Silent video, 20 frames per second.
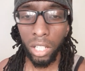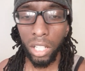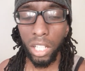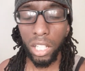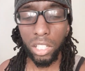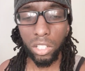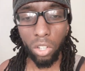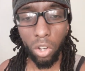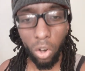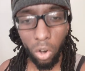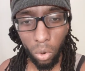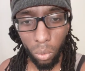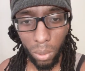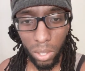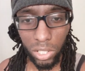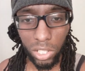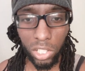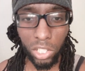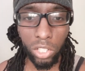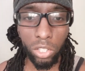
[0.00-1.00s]
It's
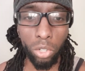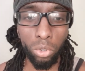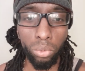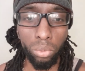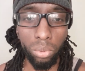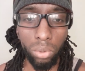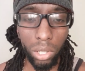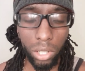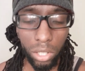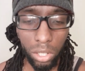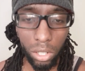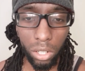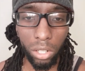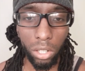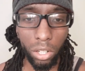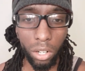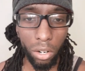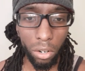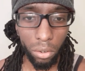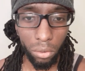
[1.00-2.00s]
always this
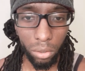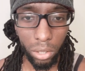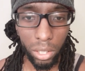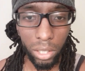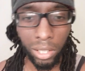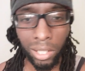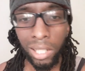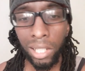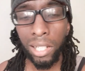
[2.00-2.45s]
reoccurring